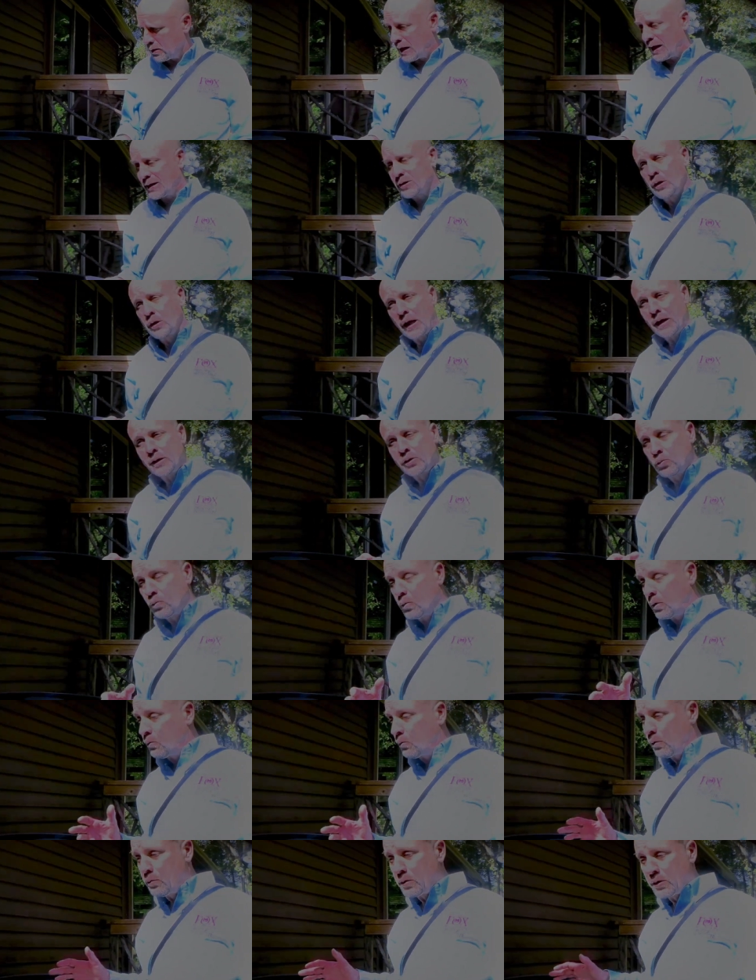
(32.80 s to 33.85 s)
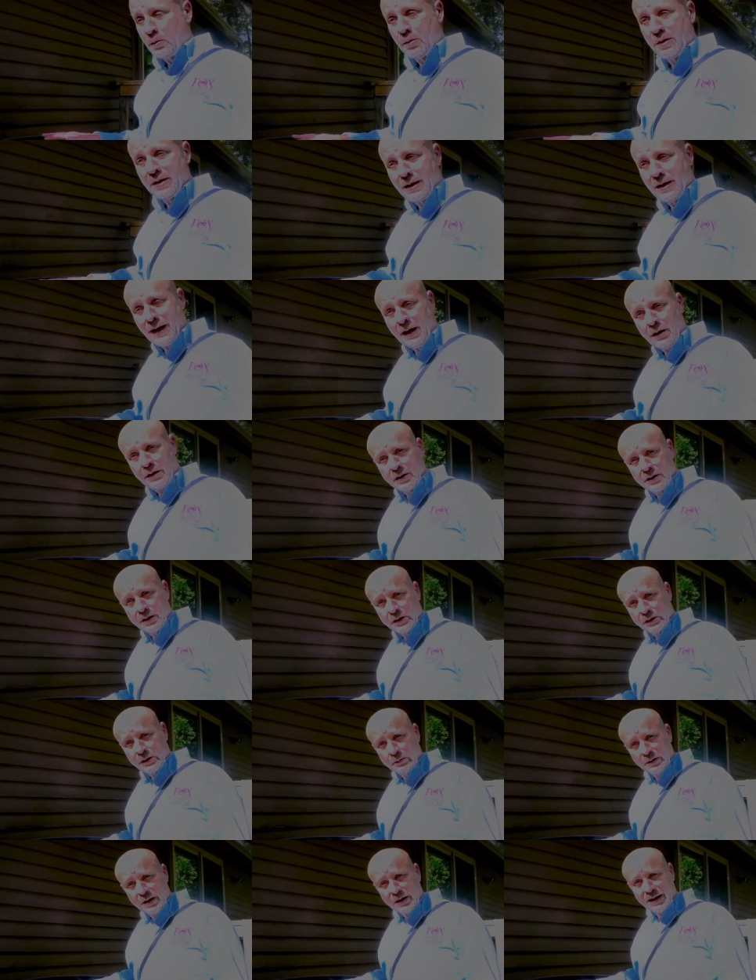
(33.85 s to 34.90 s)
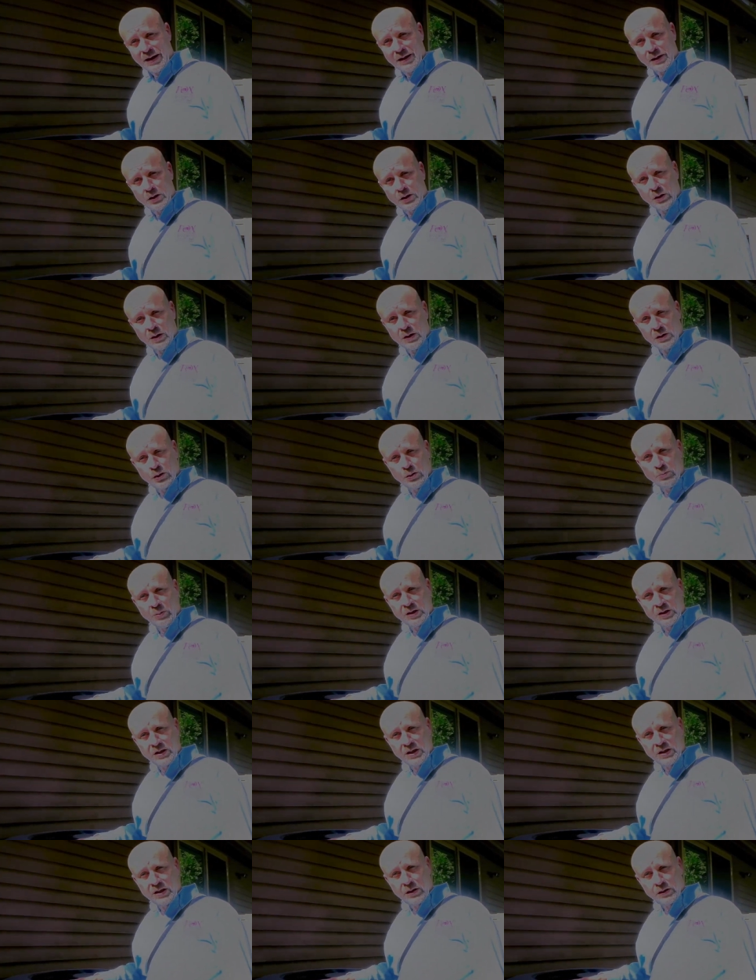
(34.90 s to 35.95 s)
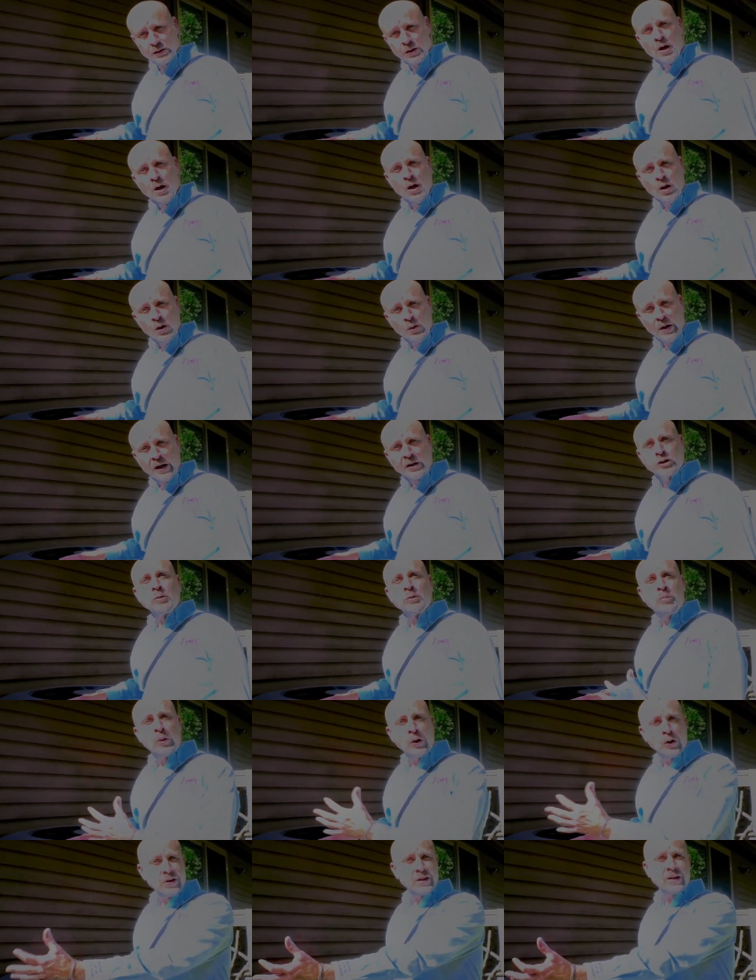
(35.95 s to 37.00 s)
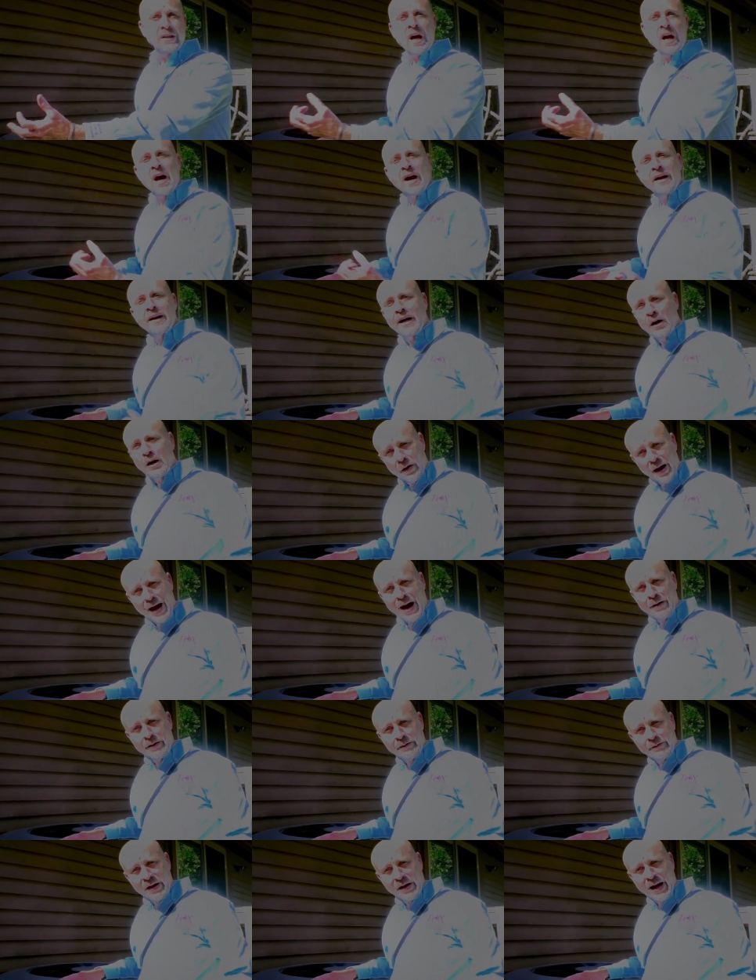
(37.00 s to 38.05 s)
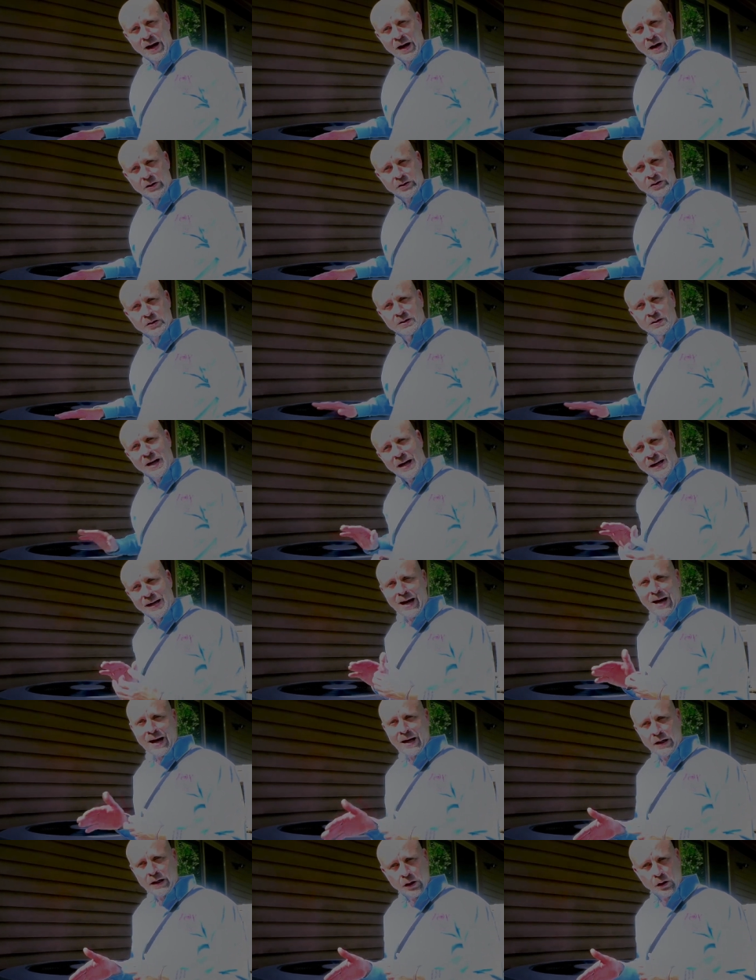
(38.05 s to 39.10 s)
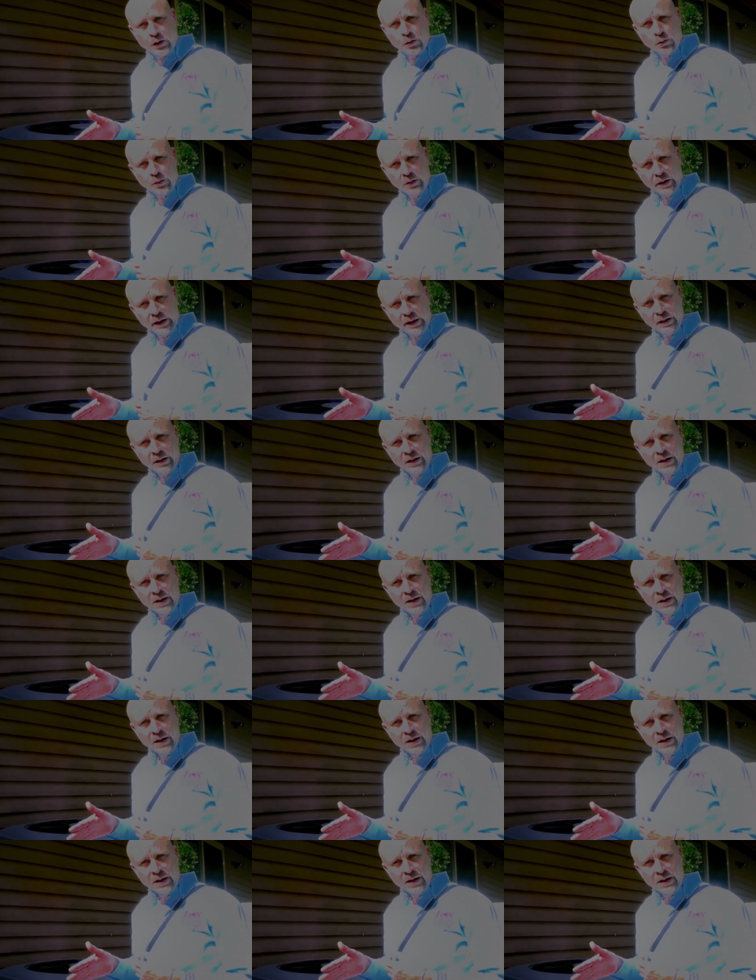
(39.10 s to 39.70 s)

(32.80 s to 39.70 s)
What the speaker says: Actually, what we're doing with the air conditioning, without getting in too much details, we're actually pulling hot air out of the house, not adding cooling.